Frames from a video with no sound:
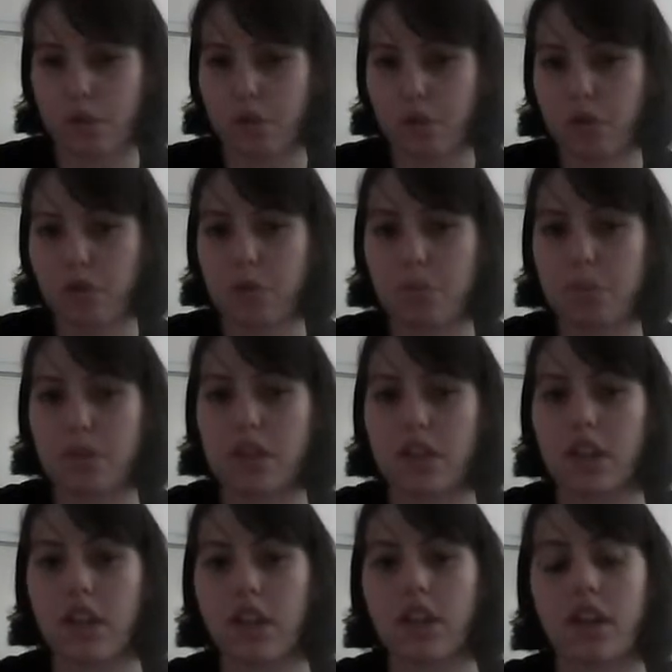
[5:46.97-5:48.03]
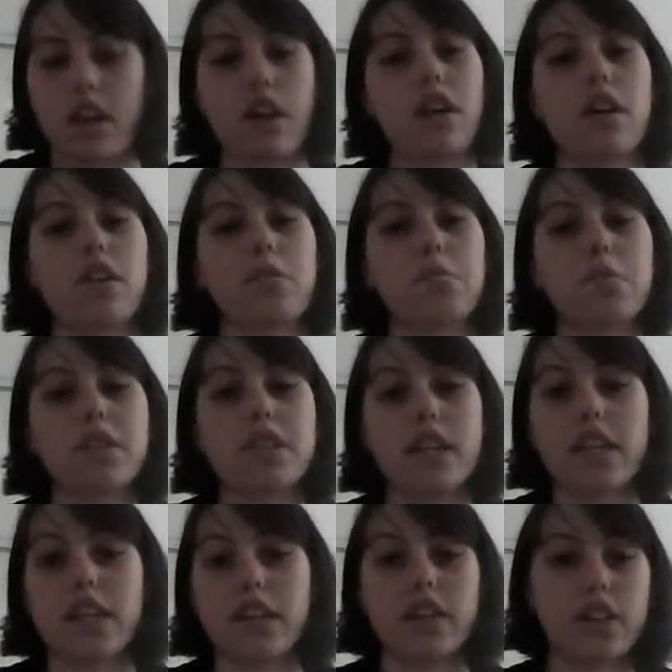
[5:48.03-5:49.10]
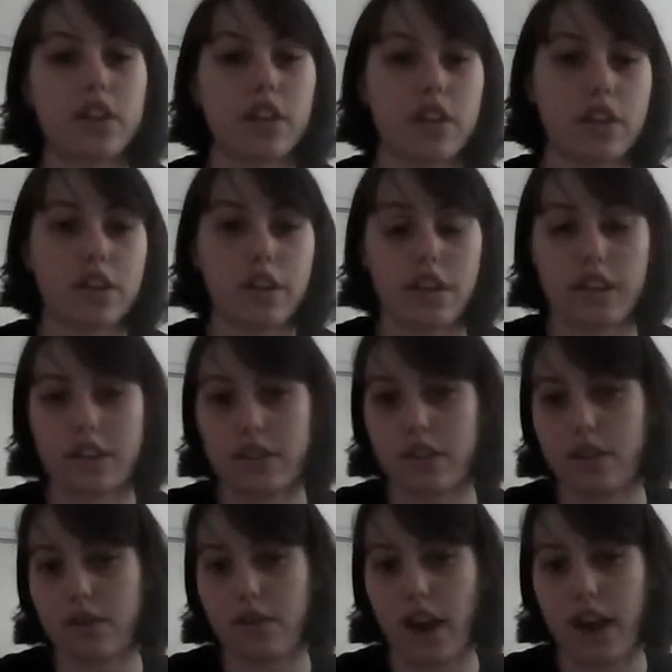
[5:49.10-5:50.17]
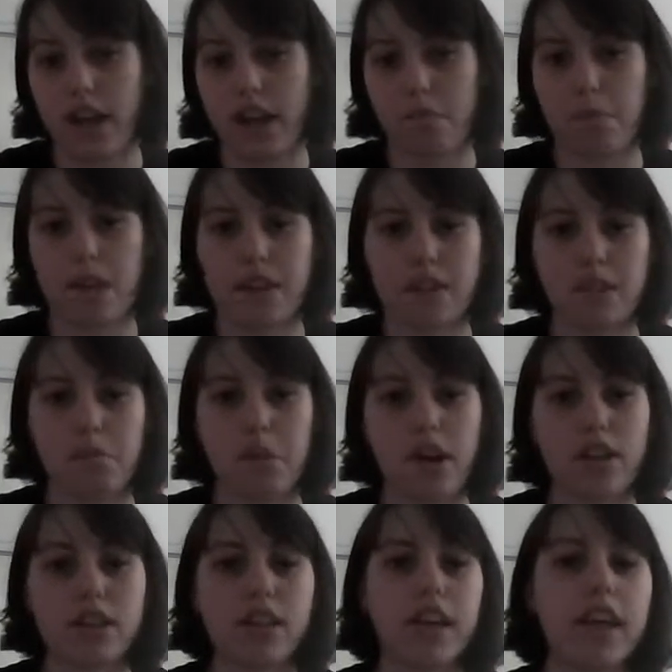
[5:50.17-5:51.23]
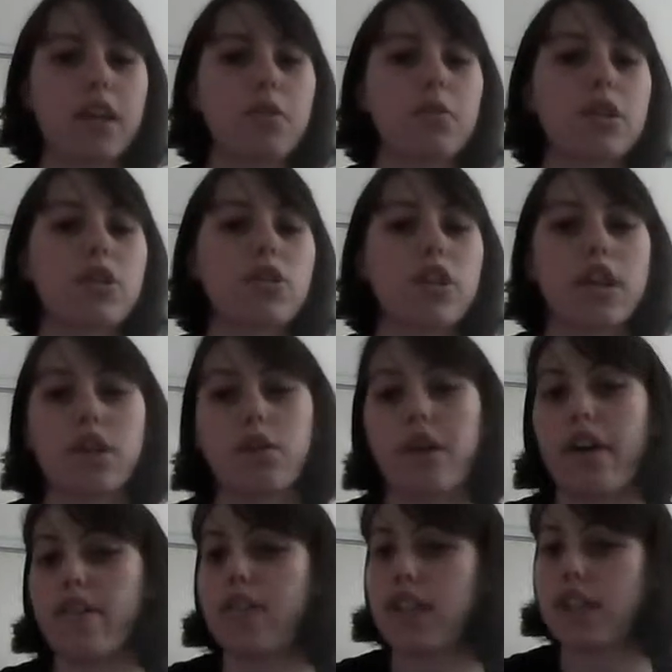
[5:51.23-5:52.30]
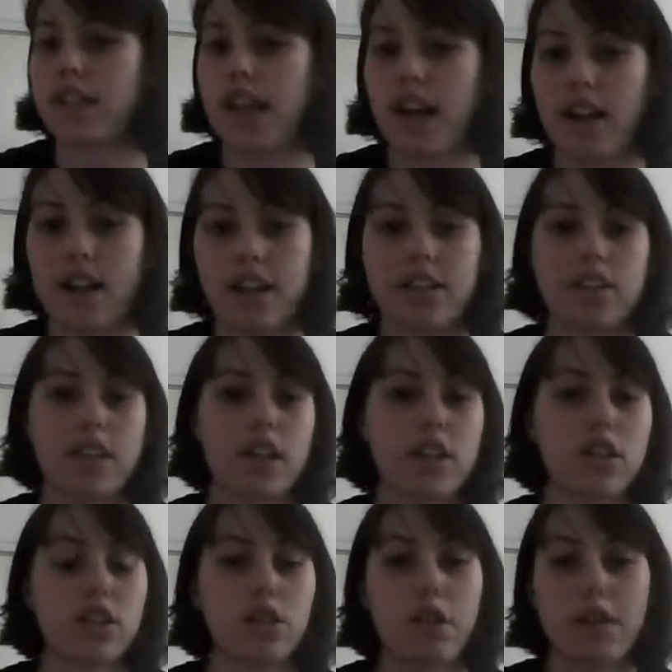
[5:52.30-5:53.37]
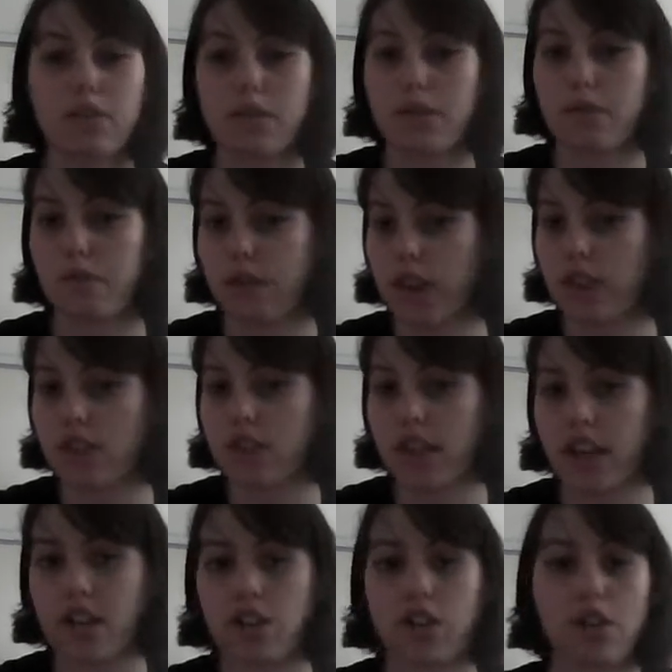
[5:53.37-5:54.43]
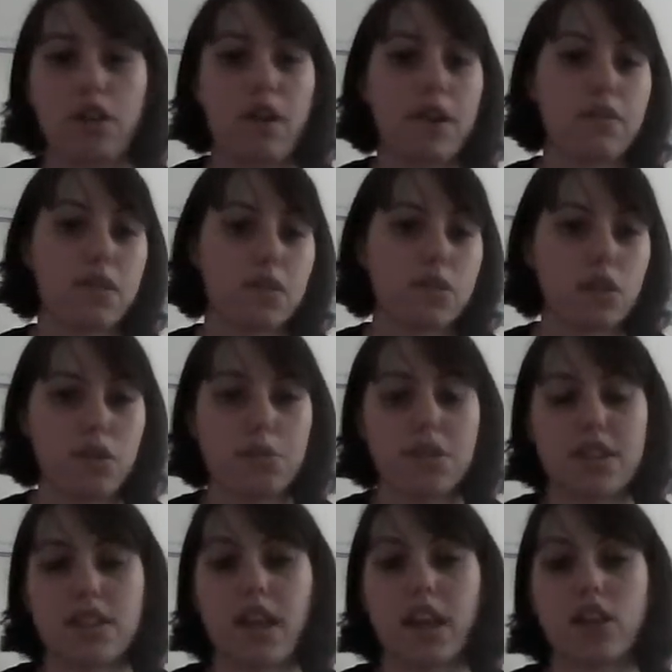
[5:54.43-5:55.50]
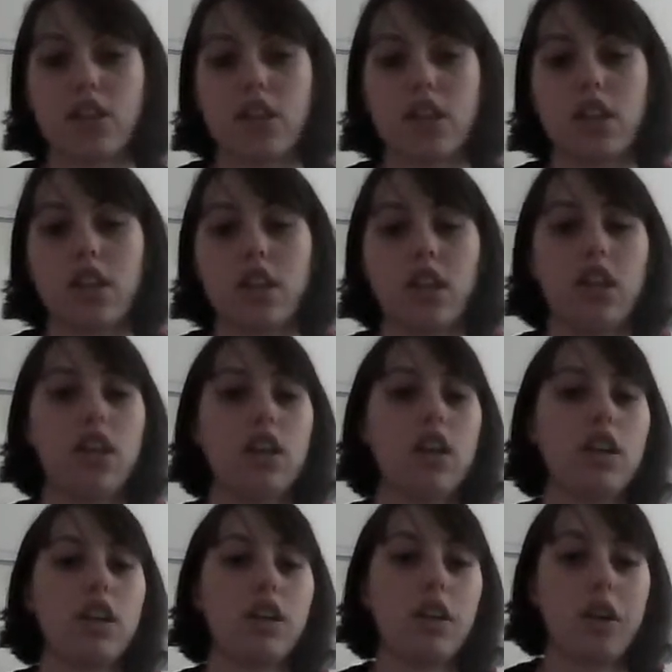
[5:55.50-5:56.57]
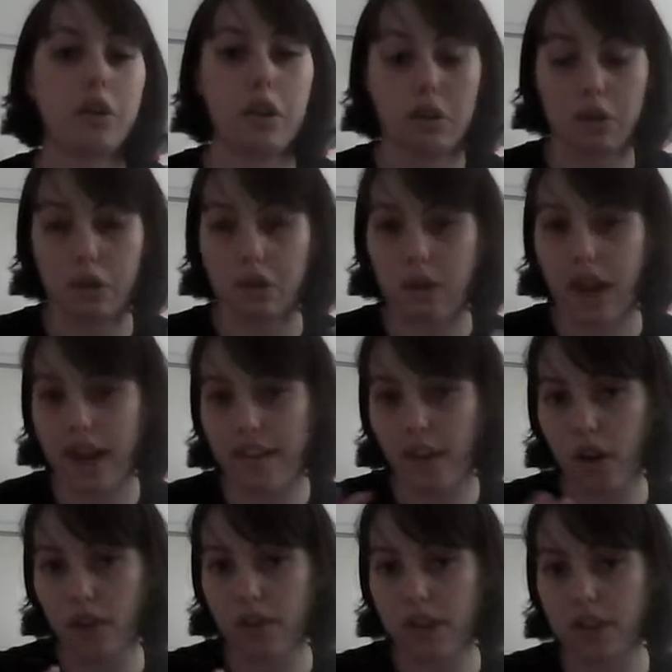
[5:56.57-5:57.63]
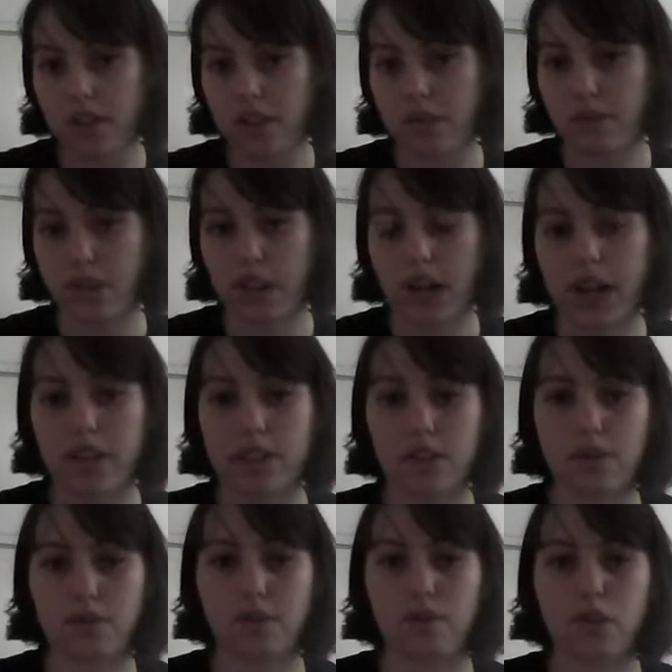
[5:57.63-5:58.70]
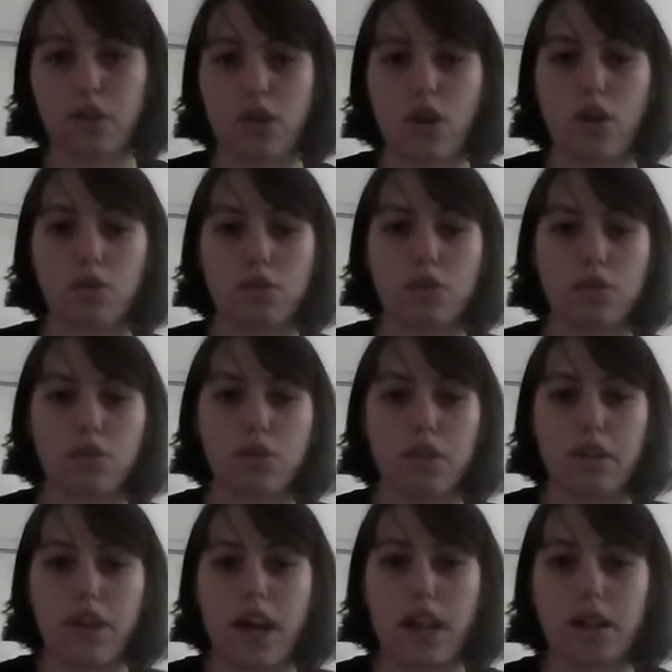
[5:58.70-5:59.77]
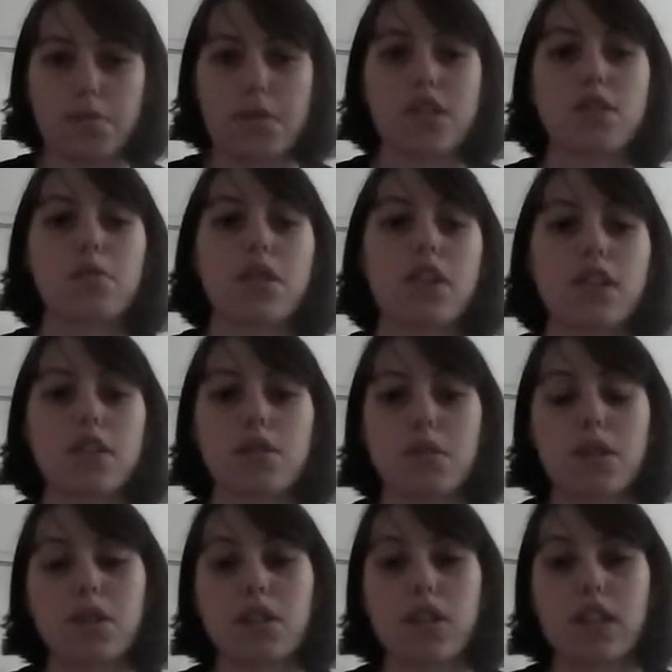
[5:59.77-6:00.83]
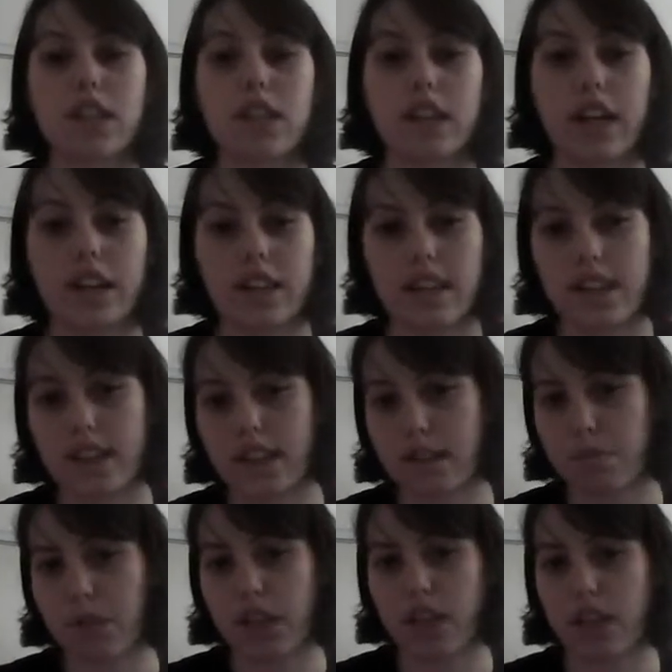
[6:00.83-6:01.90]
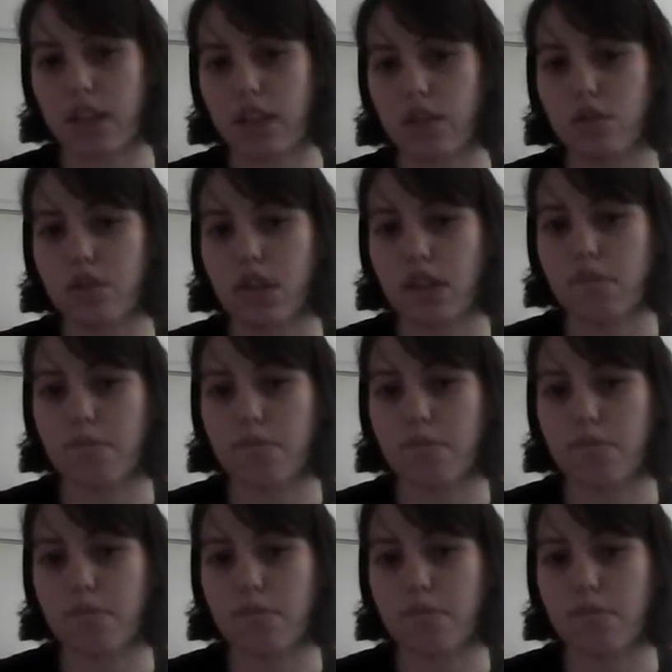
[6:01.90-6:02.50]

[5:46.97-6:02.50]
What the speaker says: groups. In particular, it's divided based upon language. Like, you have the Italian section, you have the French section, you have the German section. You know, you have all of these different kinds of cultural elements within Switzerland, and I think that's played a huge